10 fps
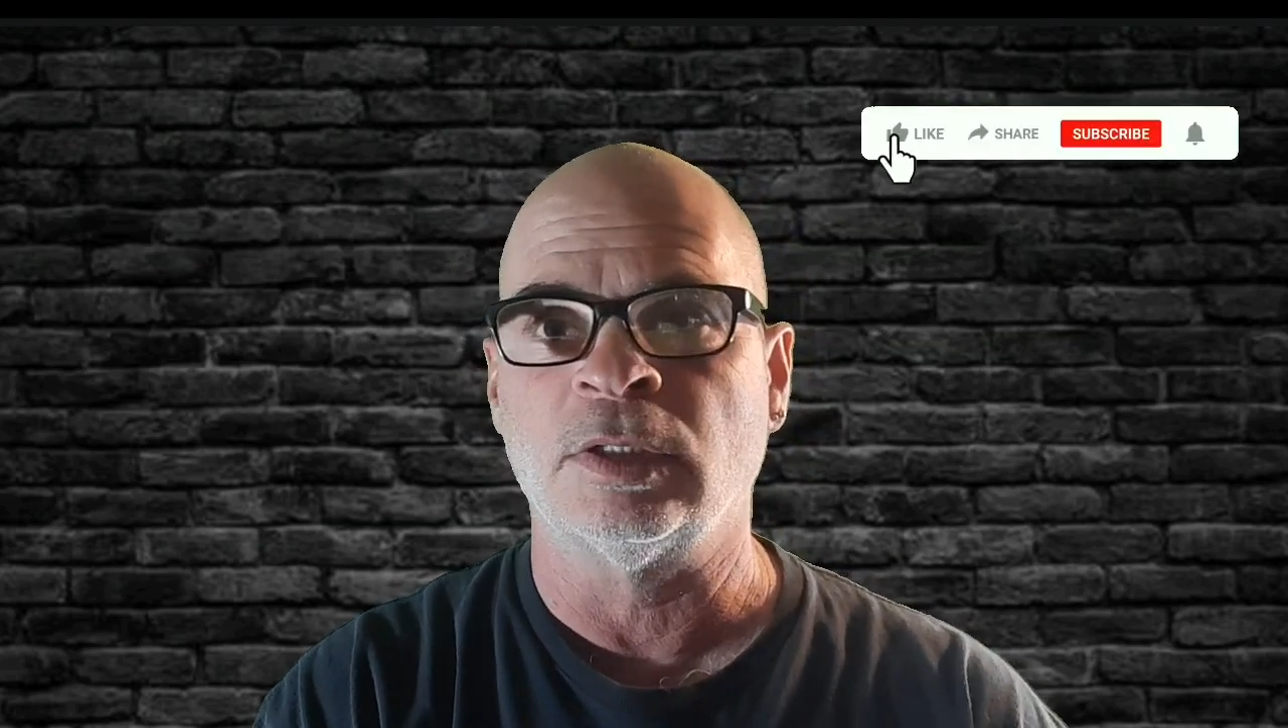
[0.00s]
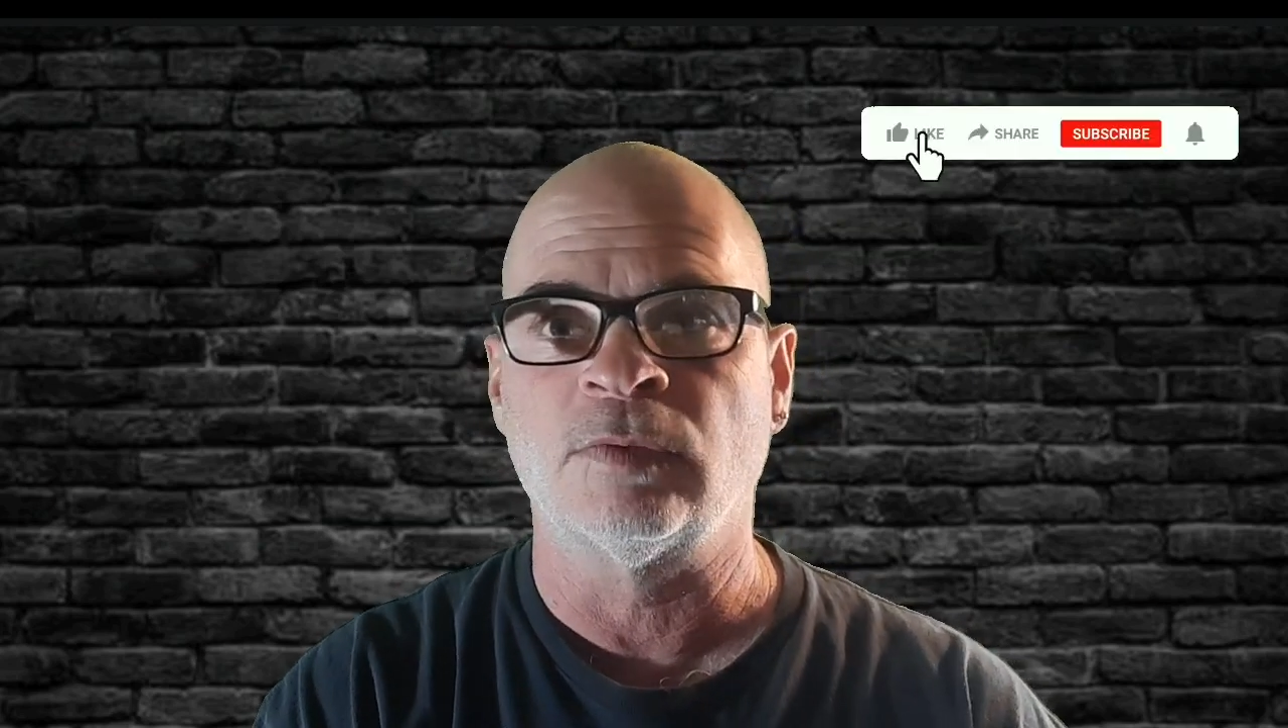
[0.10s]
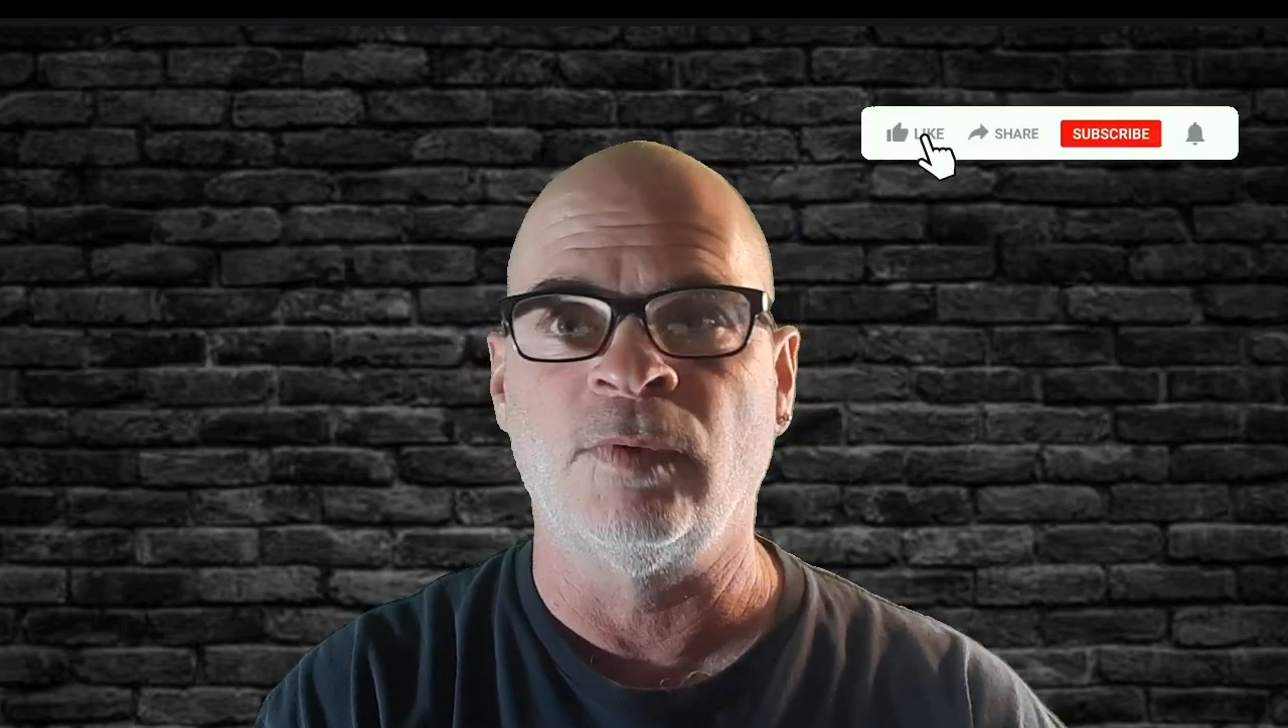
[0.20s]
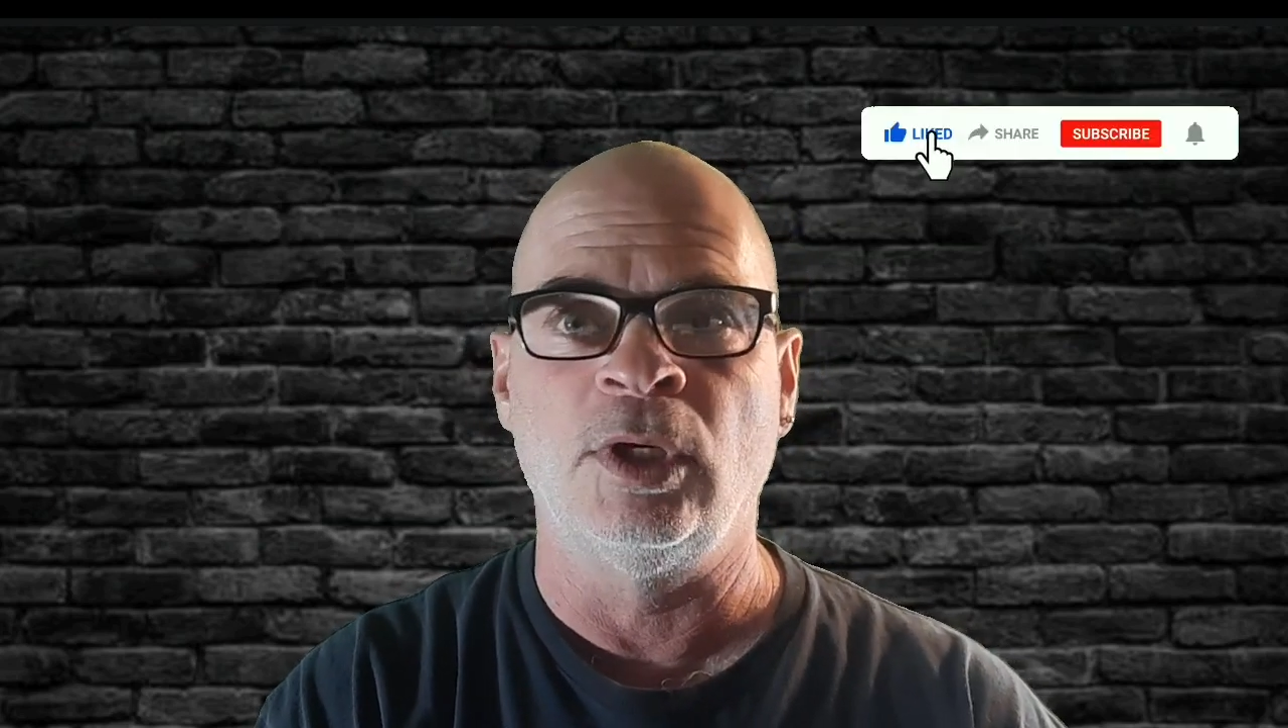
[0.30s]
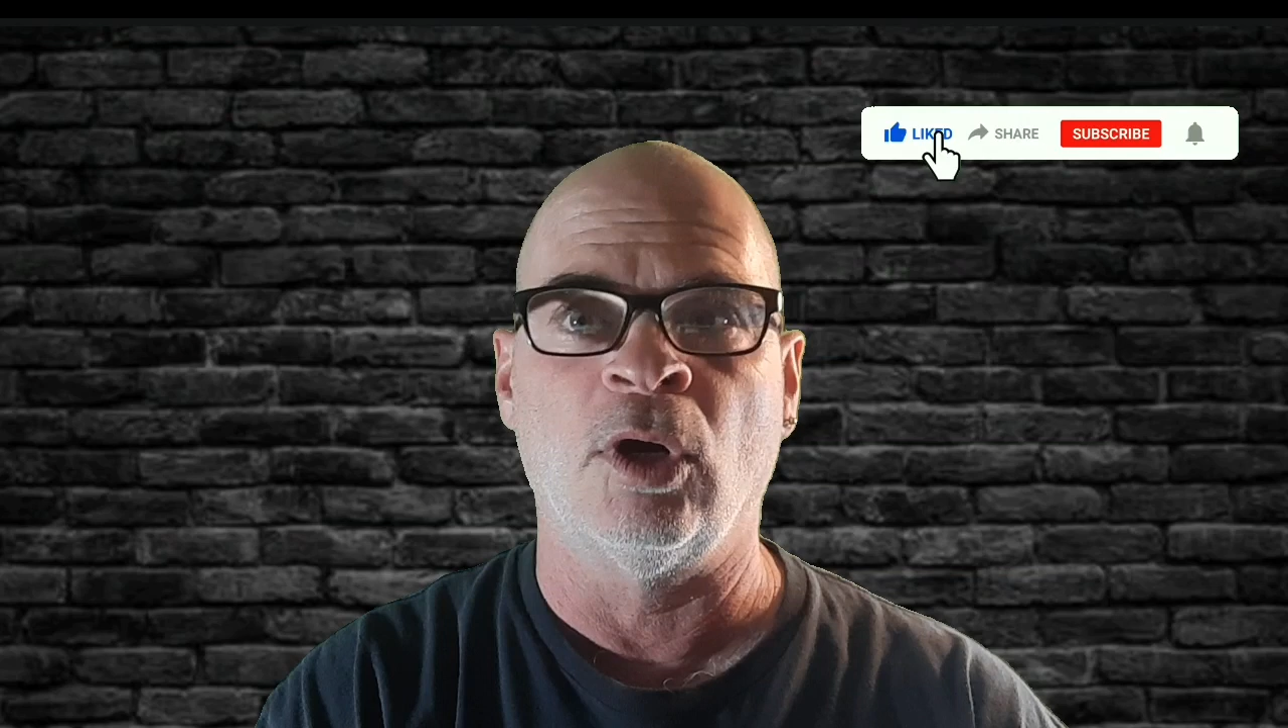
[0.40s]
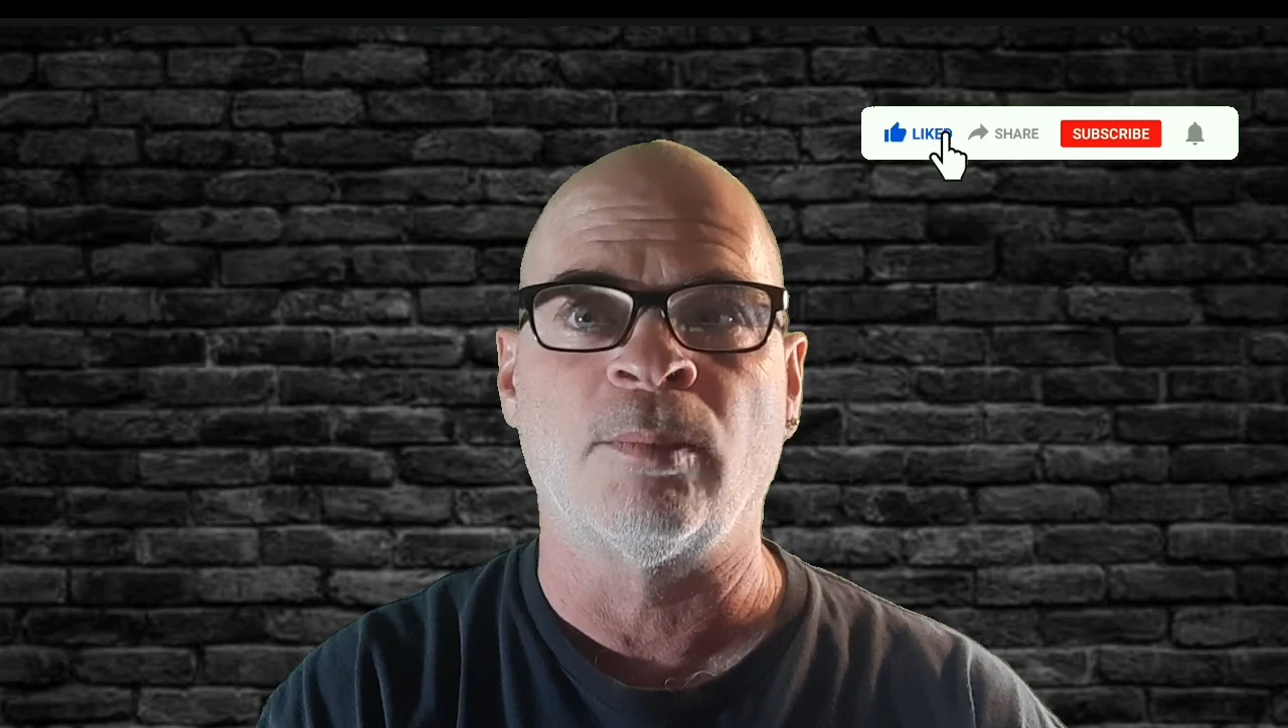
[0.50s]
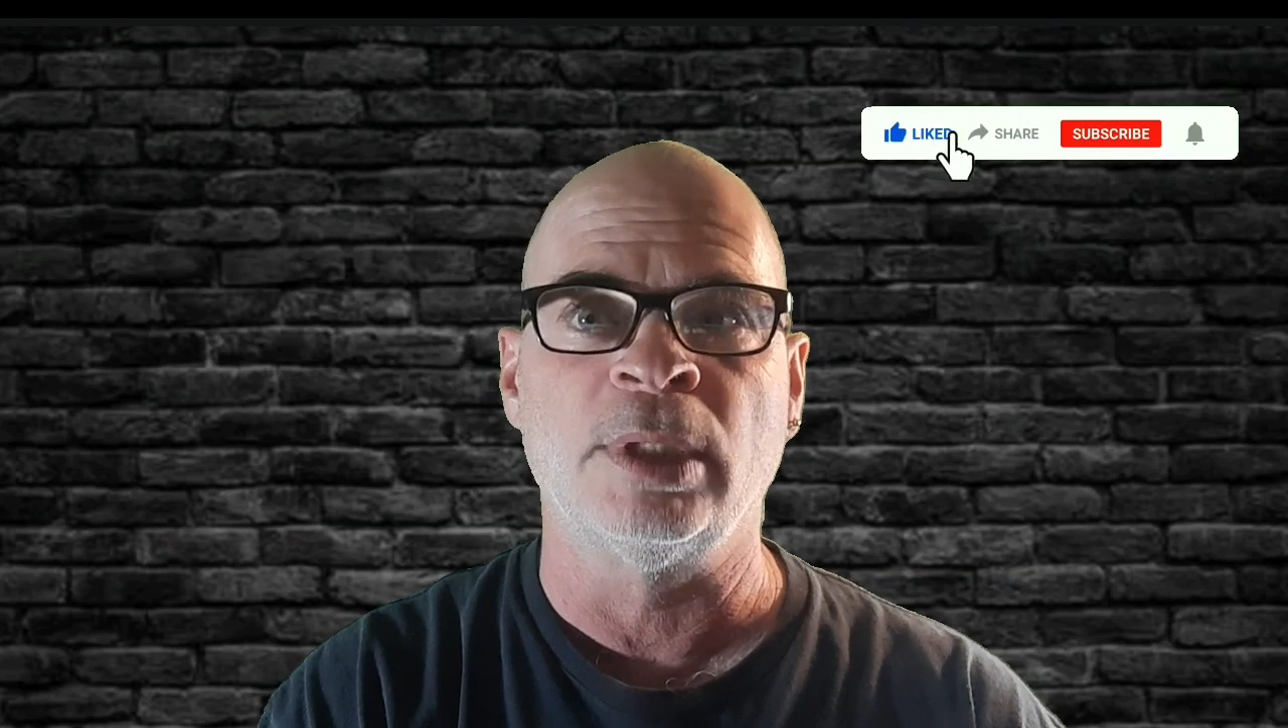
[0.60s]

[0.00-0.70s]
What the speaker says: this video,